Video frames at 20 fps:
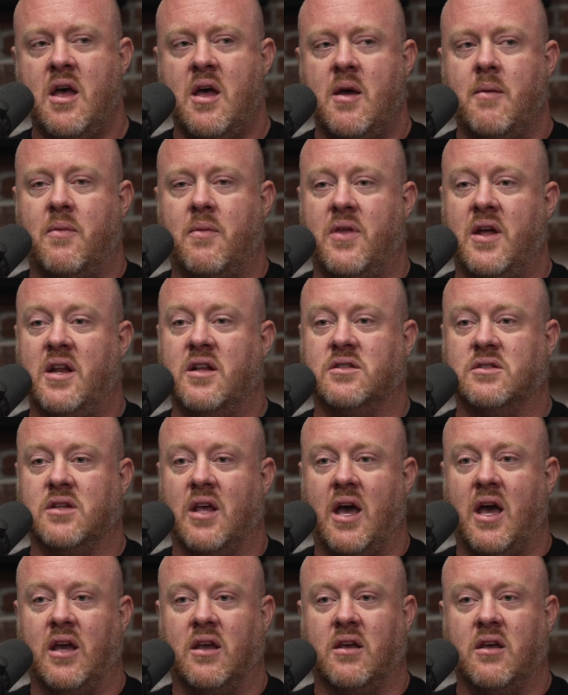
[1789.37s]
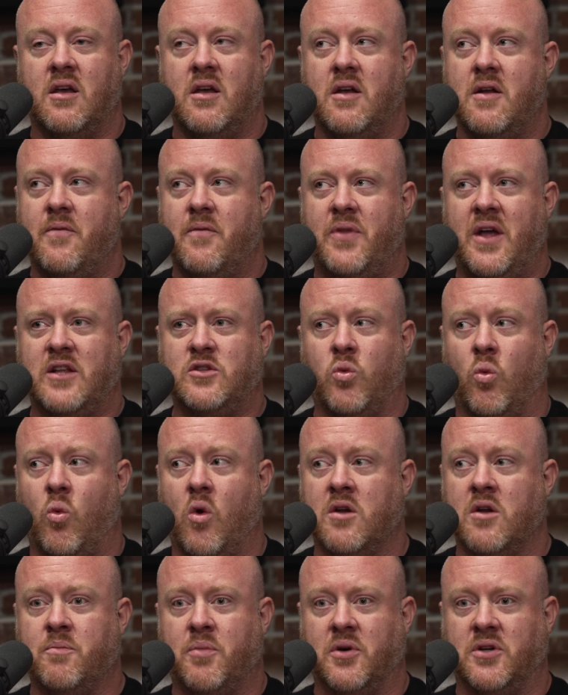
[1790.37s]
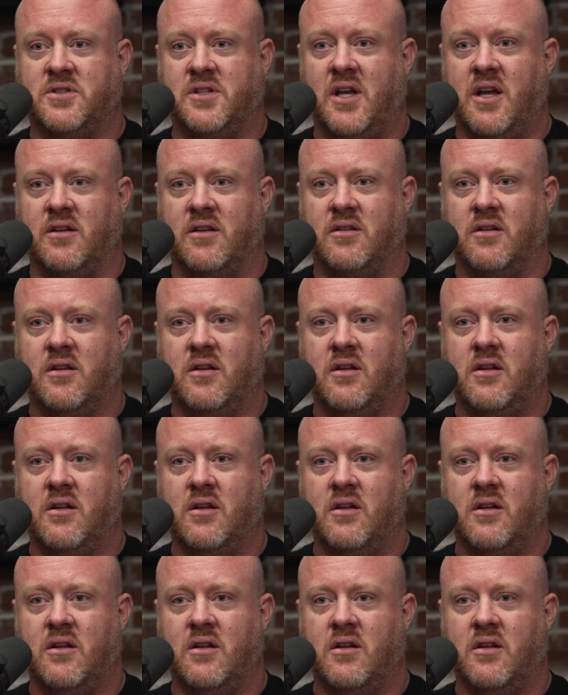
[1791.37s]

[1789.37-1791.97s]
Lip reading: Yeah. But then it's like, that's 1%.